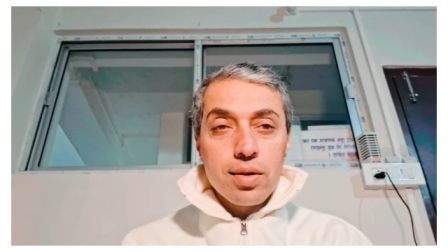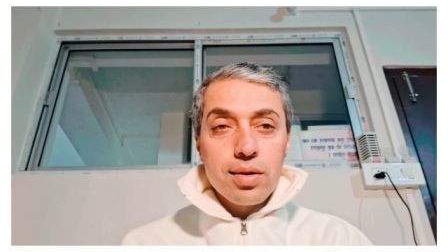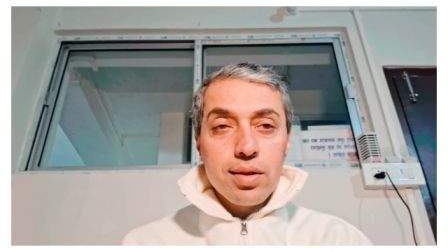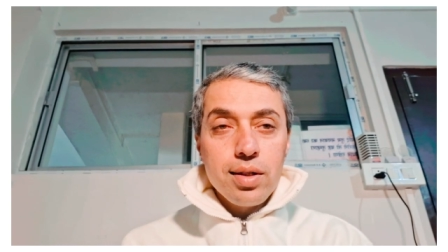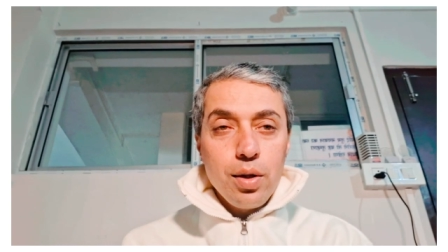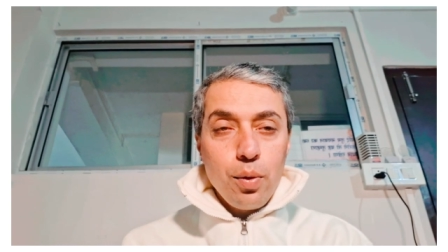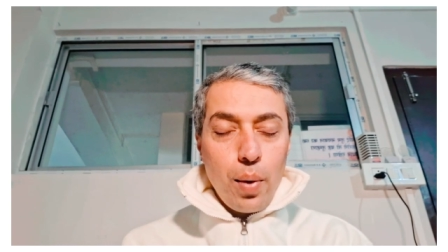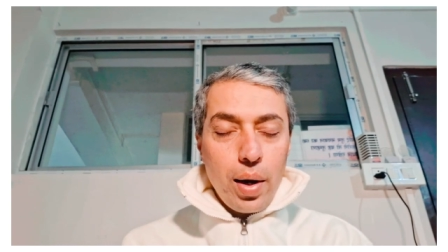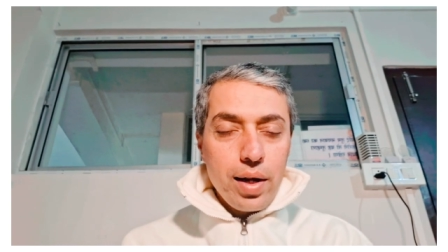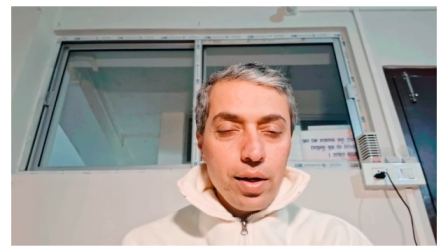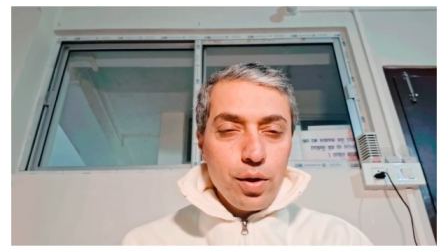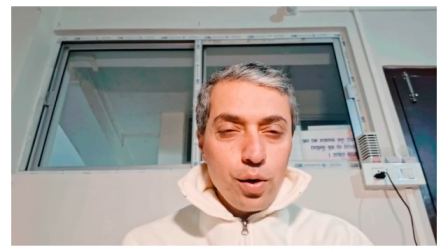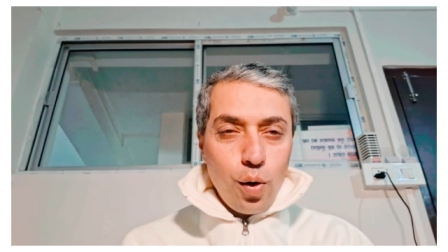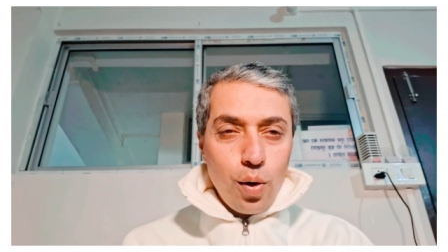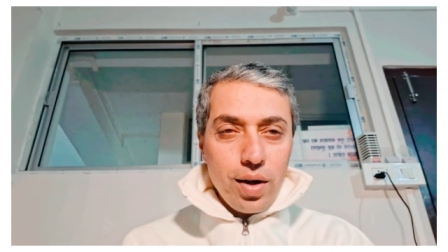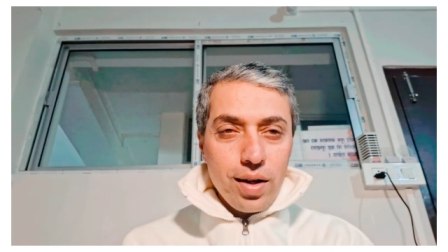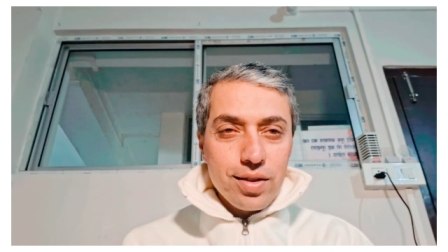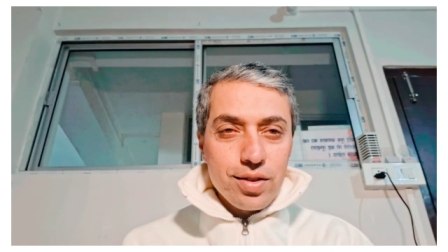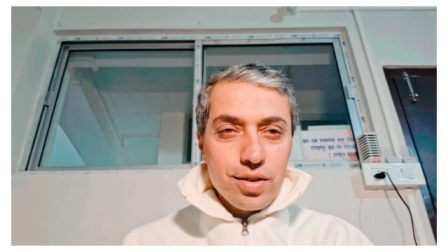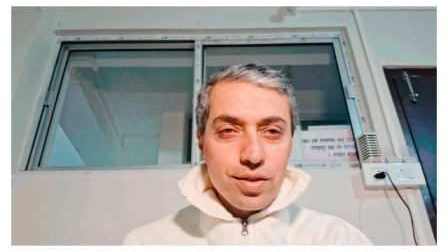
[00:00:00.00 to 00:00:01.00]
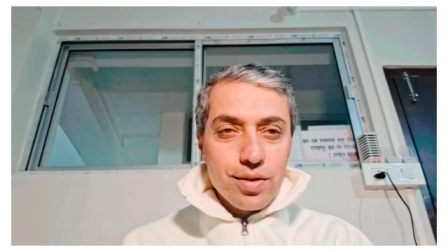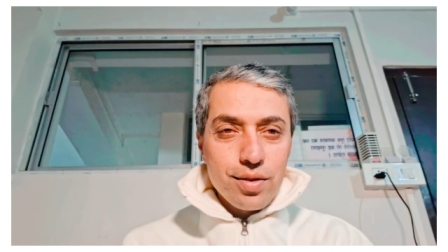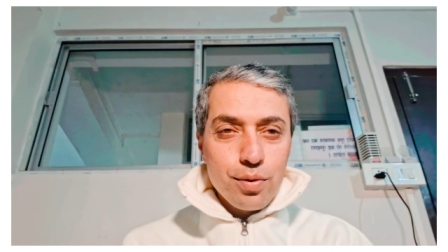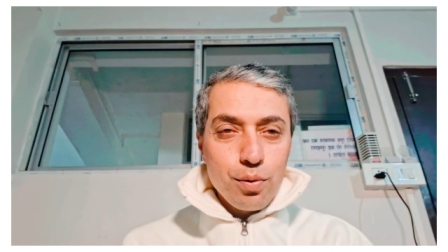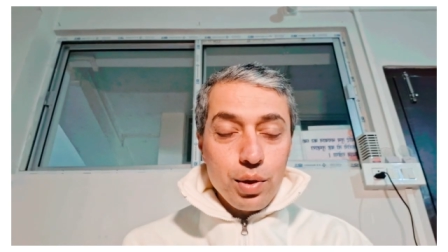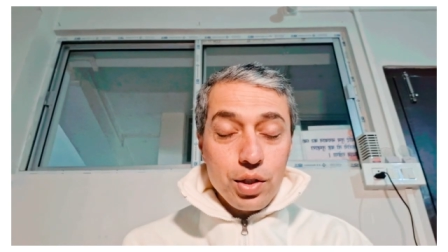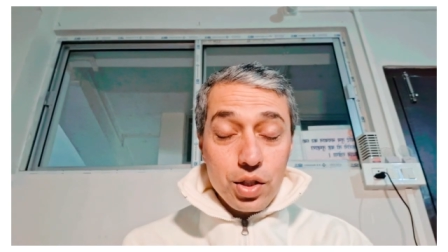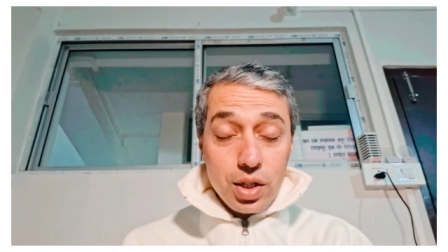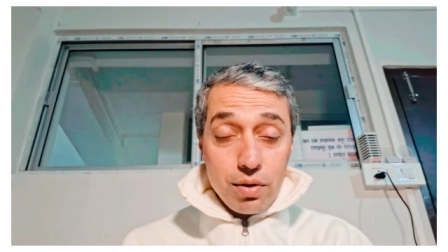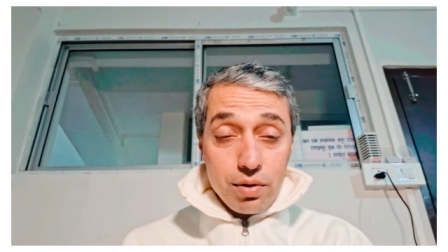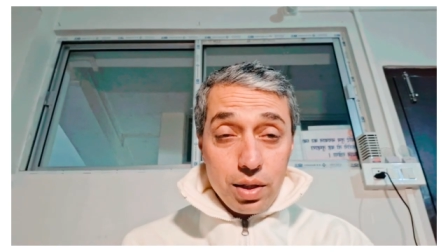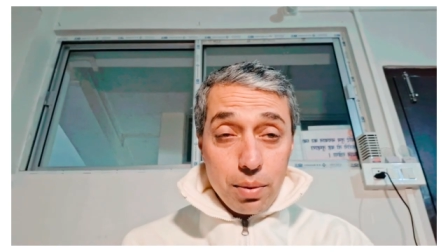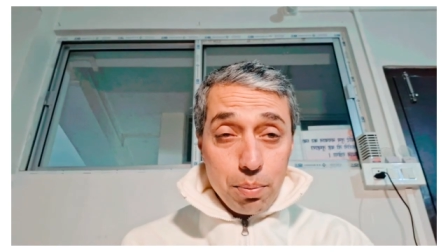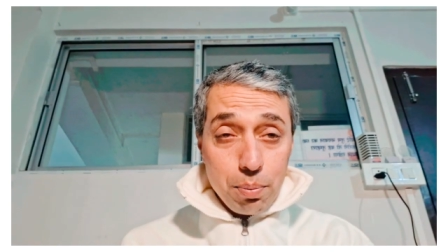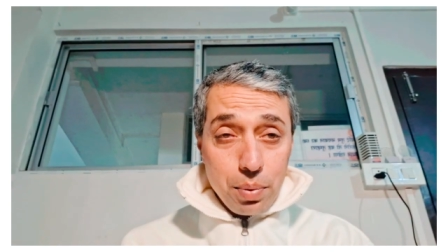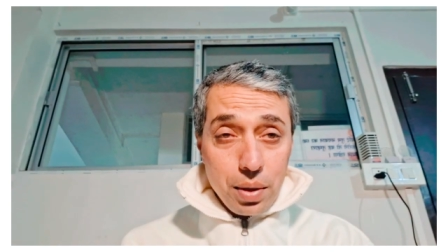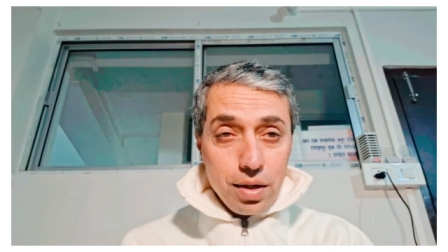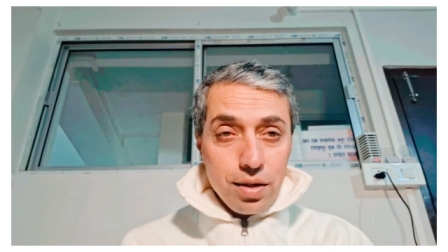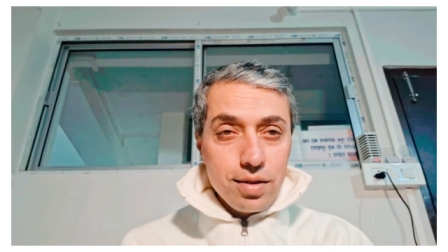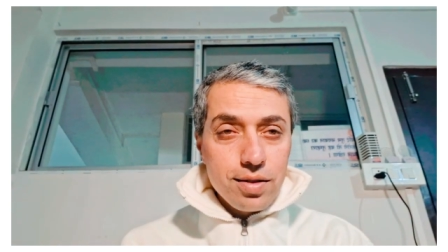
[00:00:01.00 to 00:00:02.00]
divine knowledge, which gives them
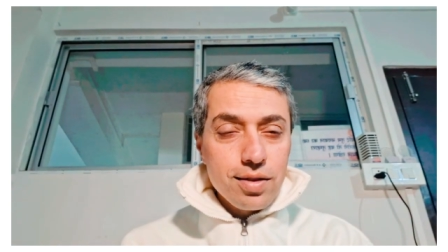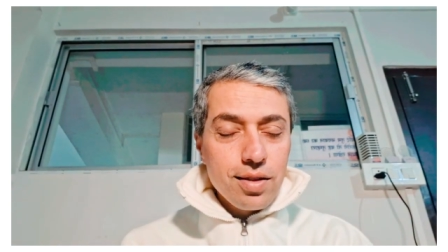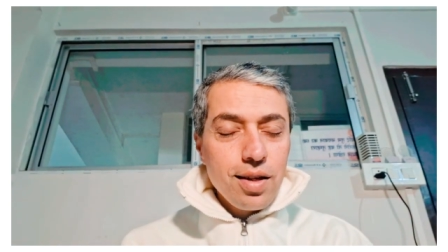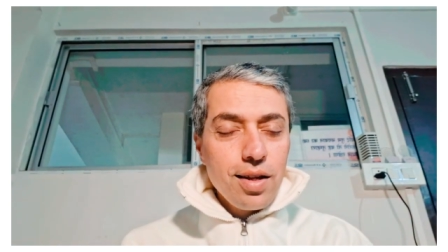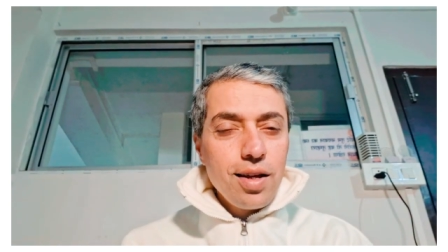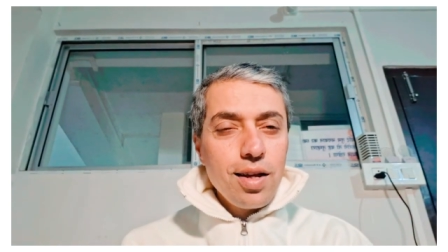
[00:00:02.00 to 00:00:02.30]
peace,